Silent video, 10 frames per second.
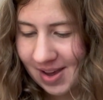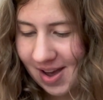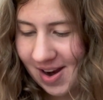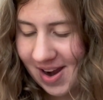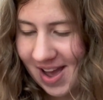
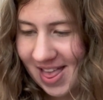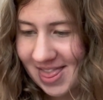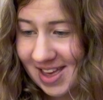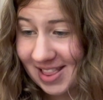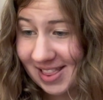All right, and
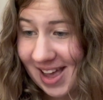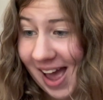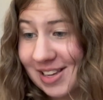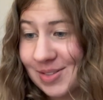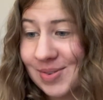then
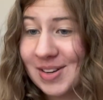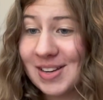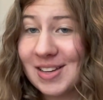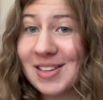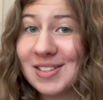last one
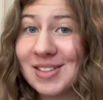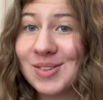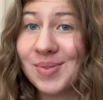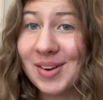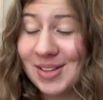is
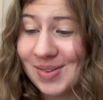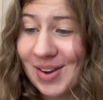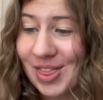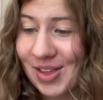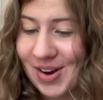
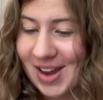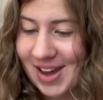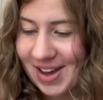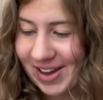2023,